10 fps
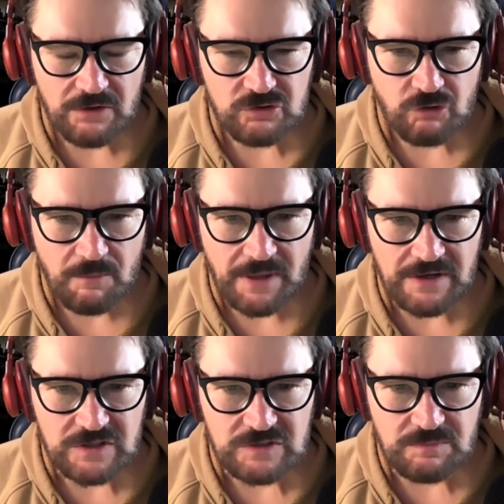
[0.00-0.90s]

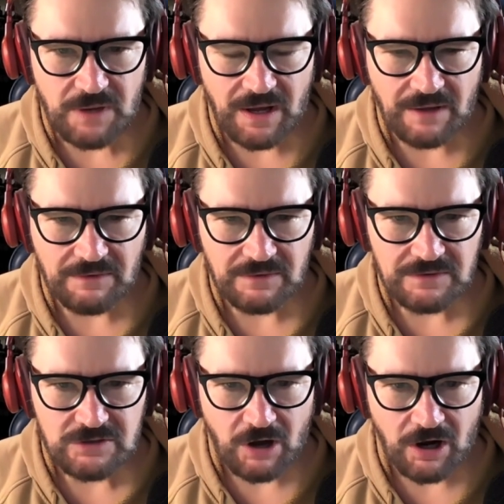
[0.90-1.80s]
tremendous
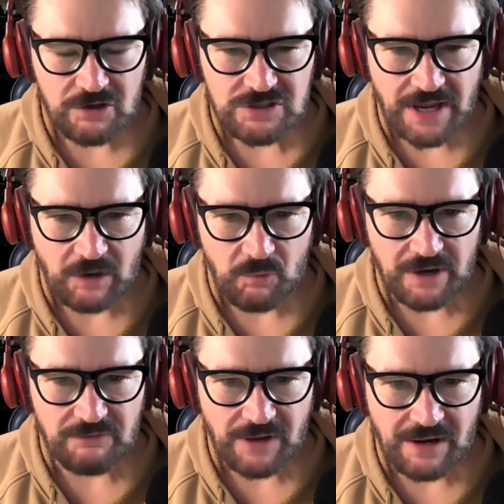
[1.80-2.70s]
talkers like a
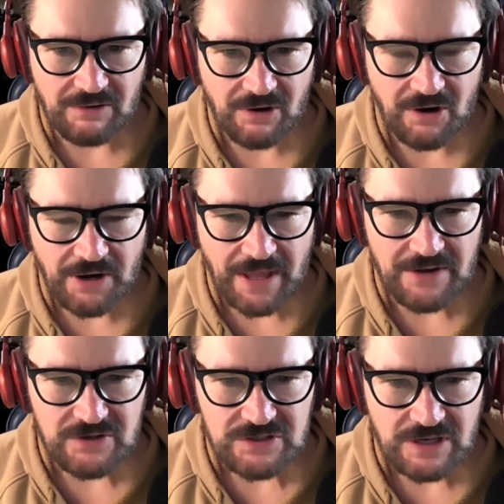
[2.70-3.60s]
Ric Flair or Arn
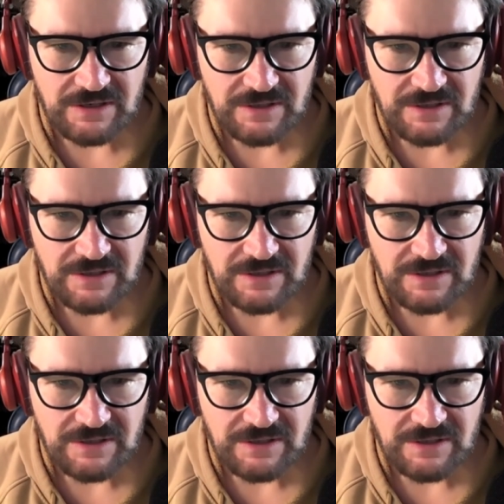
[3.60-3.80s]
Anderson,